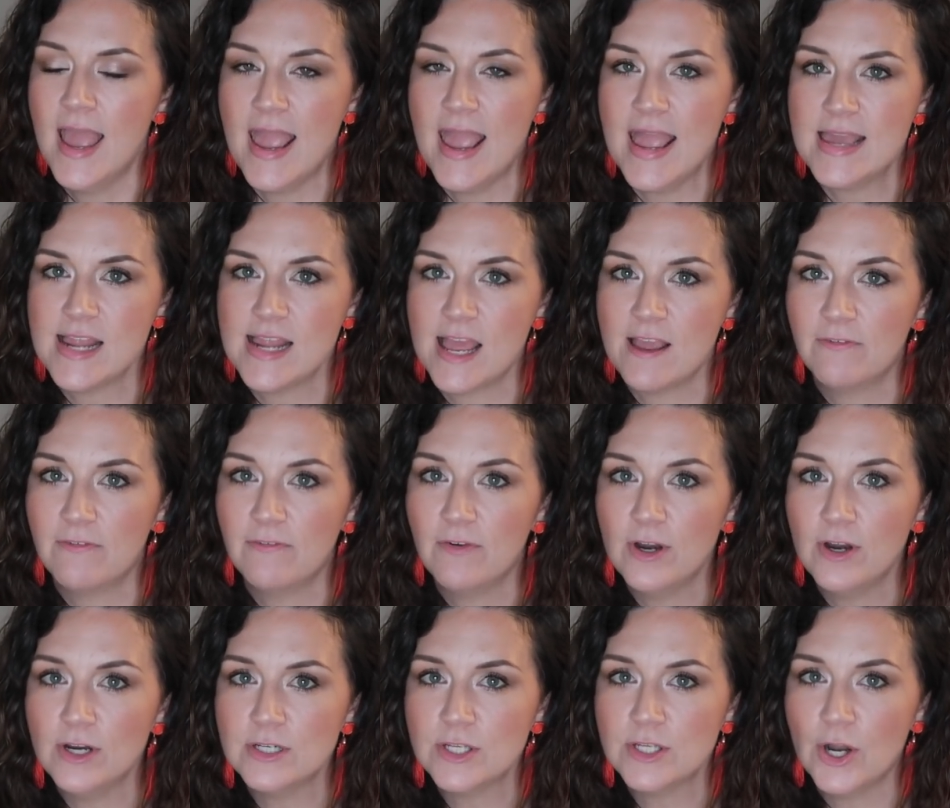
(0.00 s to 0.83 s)
And I
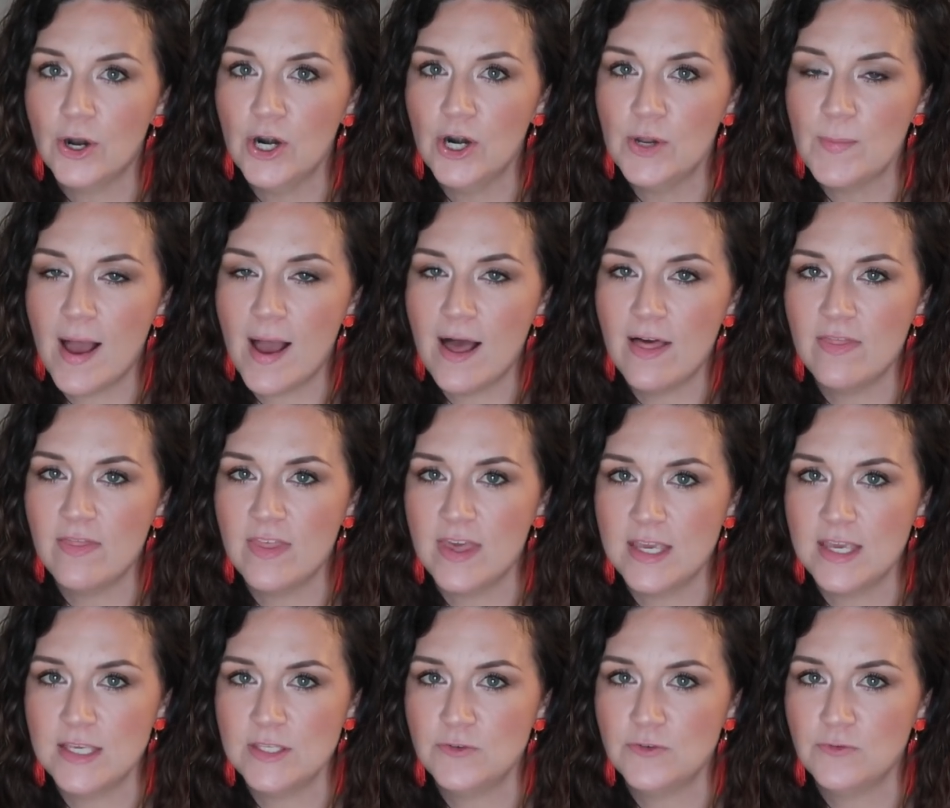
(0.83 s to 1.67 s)
first heard about
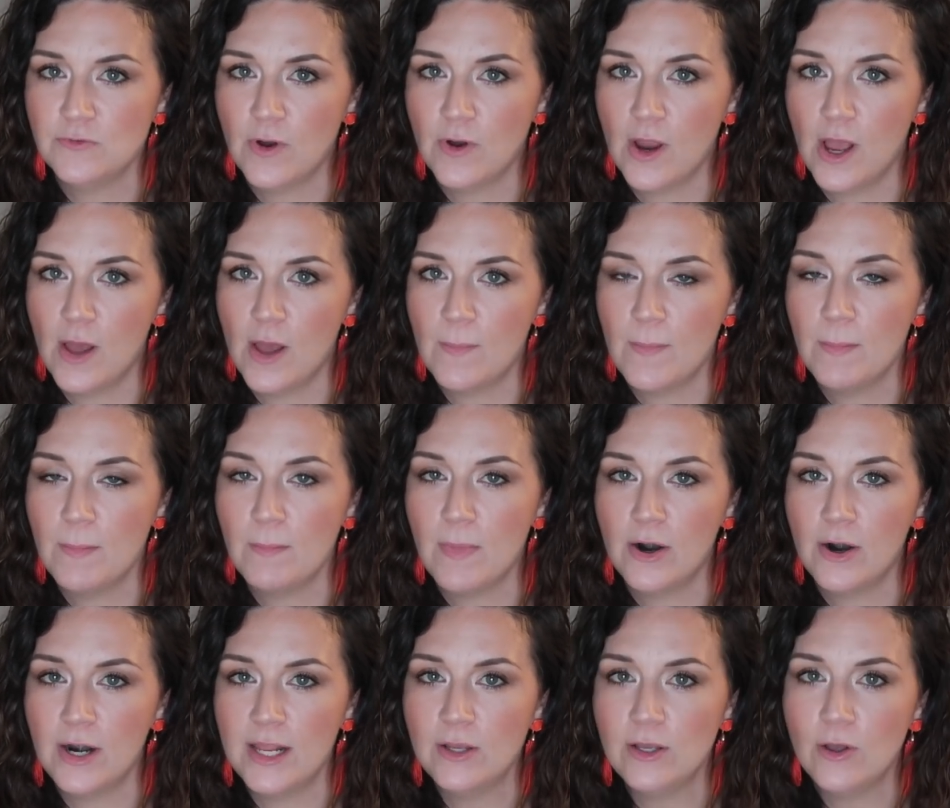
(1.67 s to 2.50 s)
these from
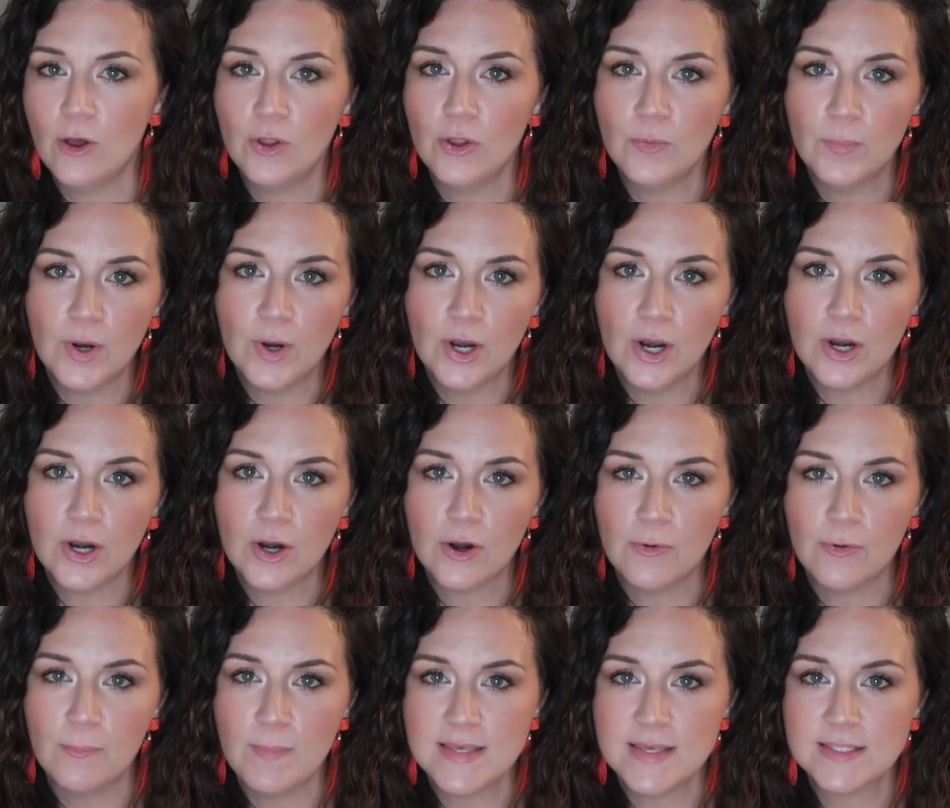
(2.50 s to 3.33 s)
Marnie Goldberg,
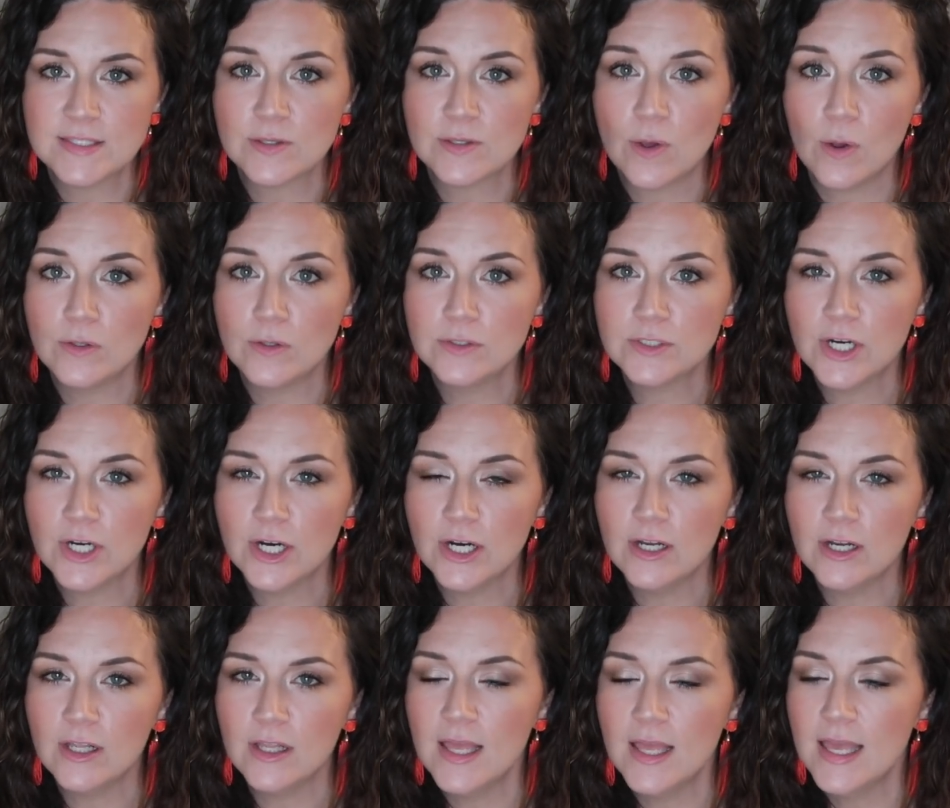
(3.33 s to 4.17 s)
or Miss Gold
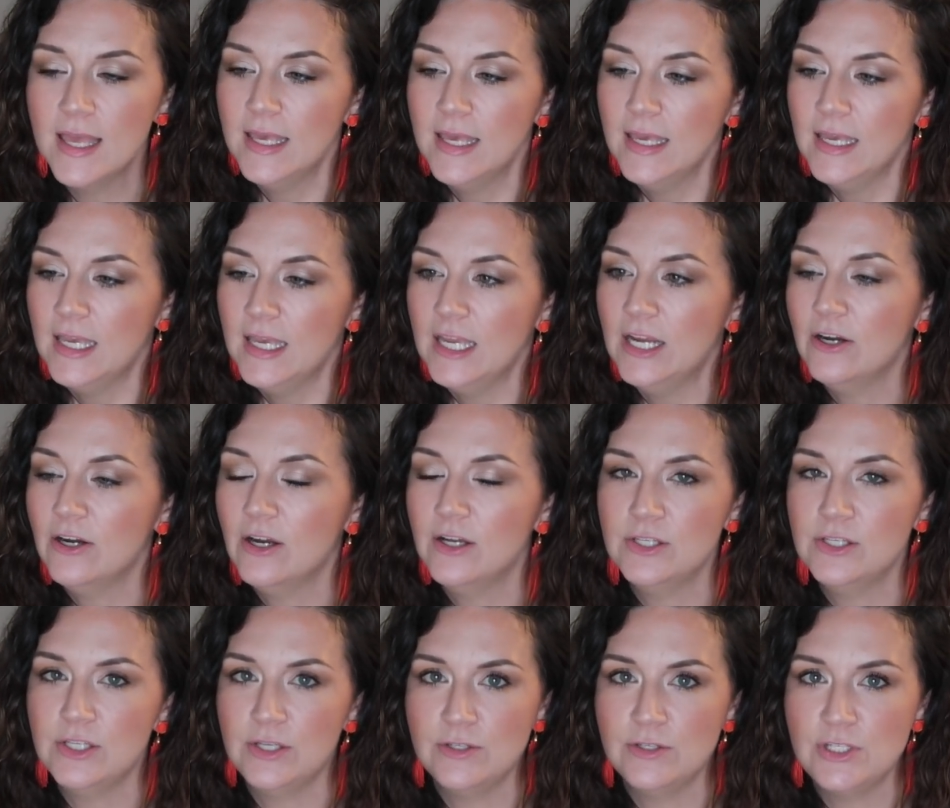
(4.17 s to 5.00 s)
Girl, here
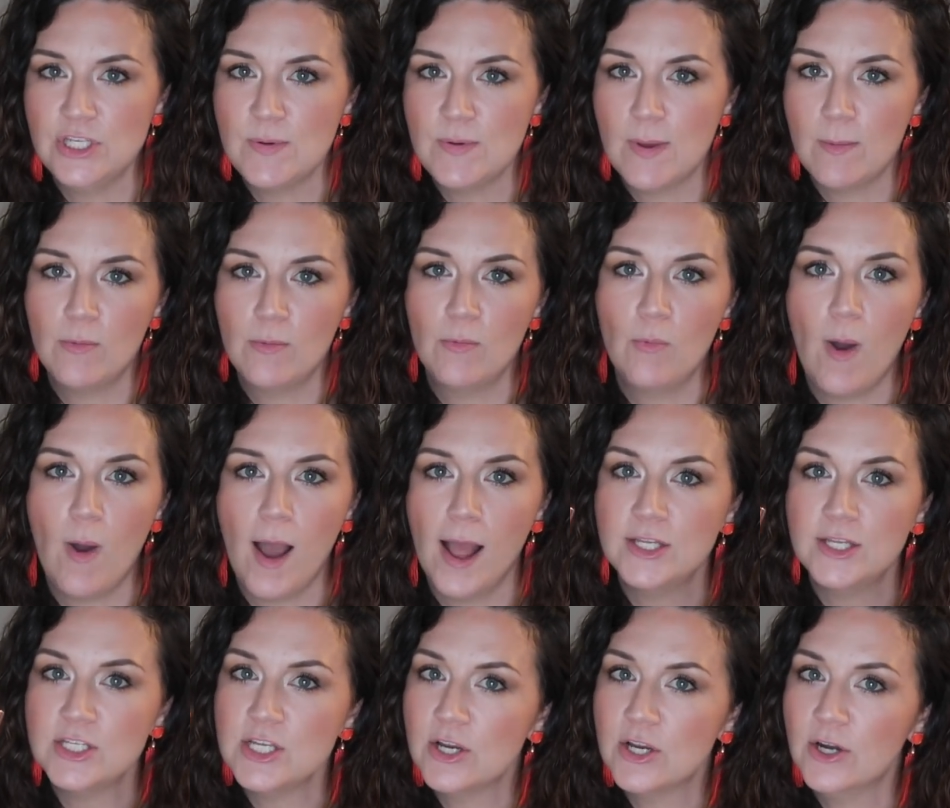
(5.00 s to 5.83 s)
on YouTube. I've been
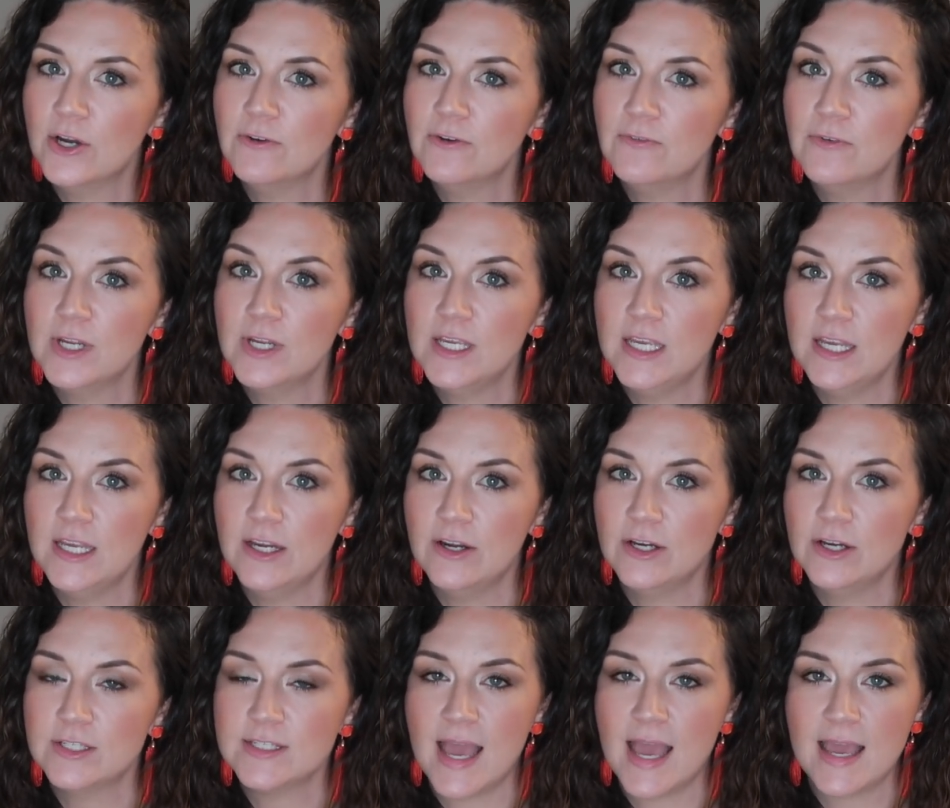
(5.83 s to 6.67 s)
watching her for
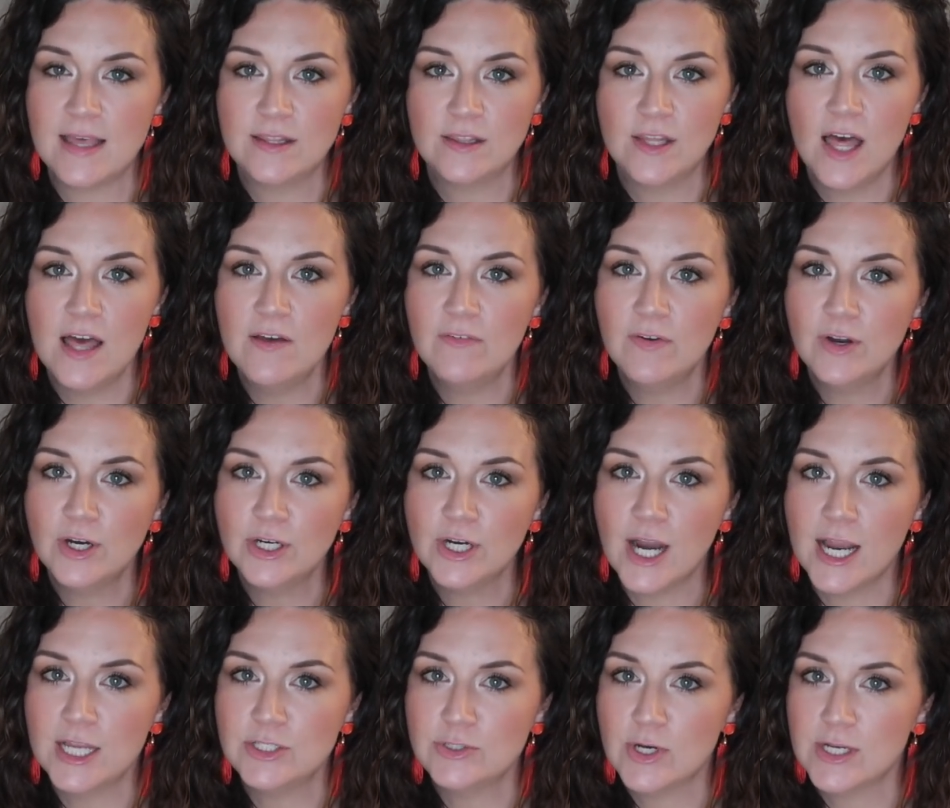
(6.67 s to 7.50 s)
years. I love
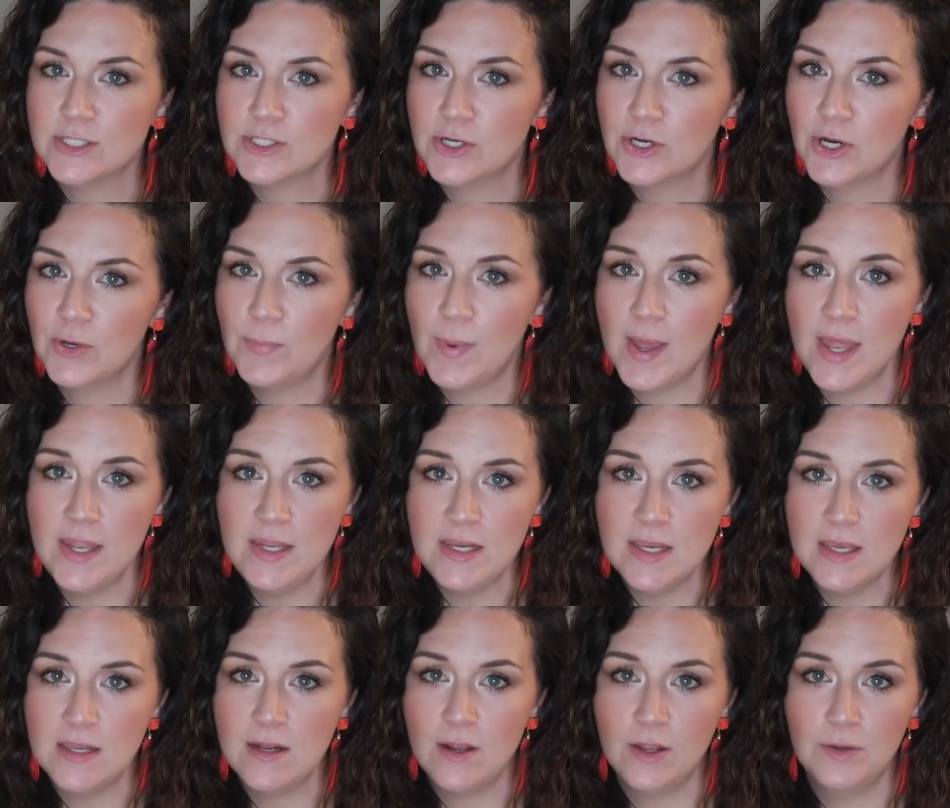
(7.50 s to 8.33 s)
her. I trust her
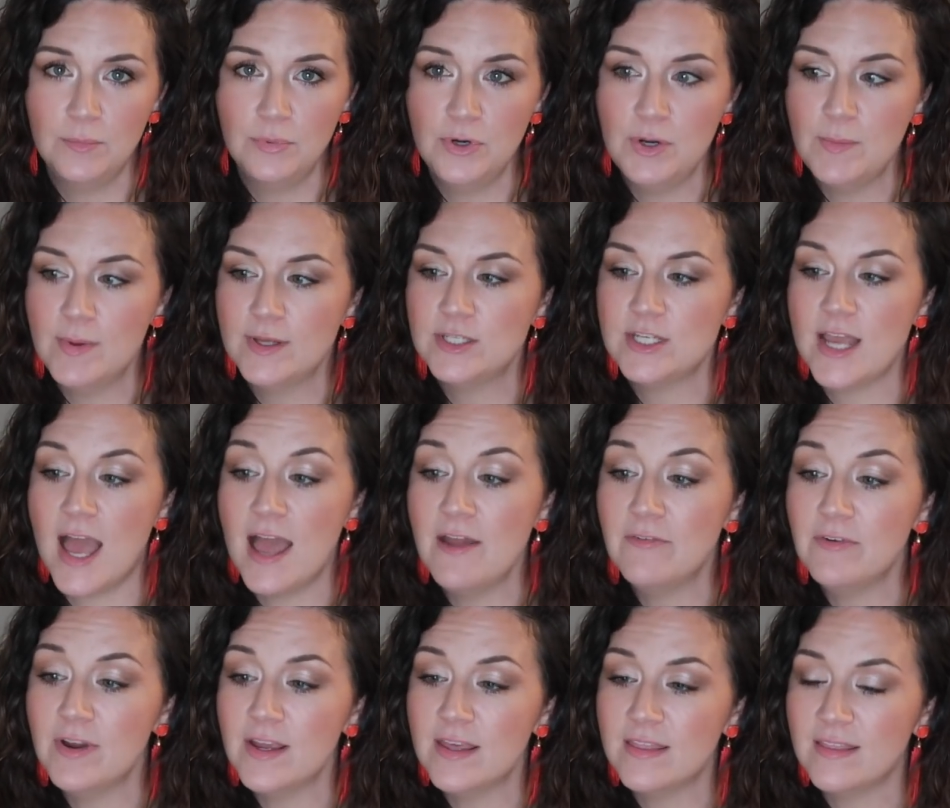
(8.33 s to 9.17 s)
opinion on pretty much
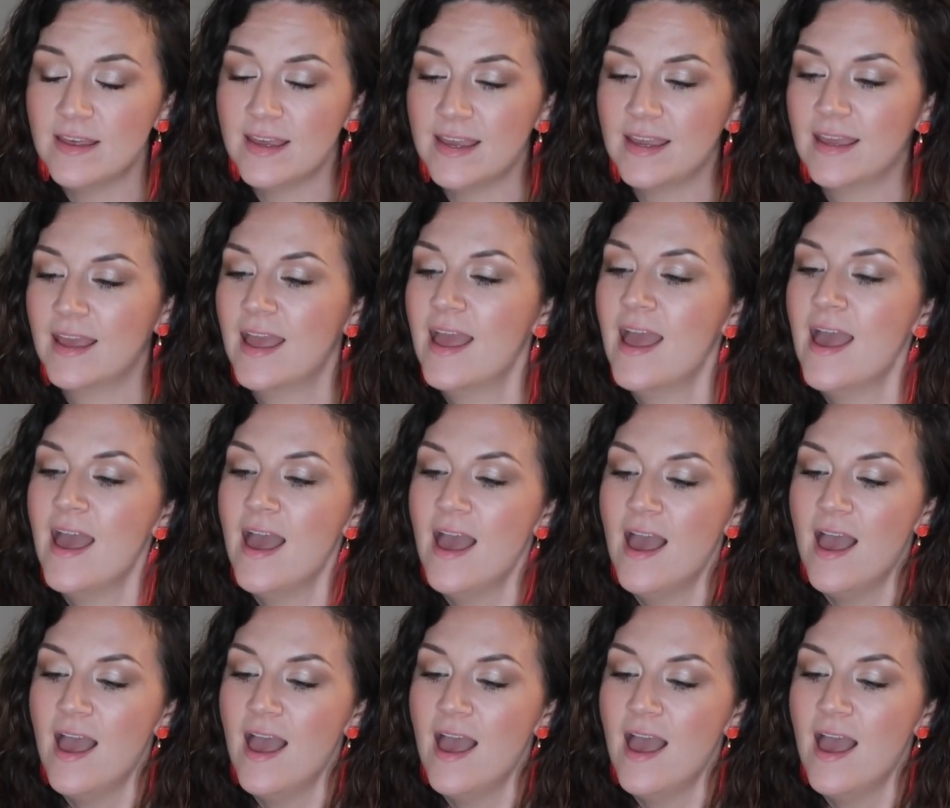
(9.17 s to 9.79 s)
everything.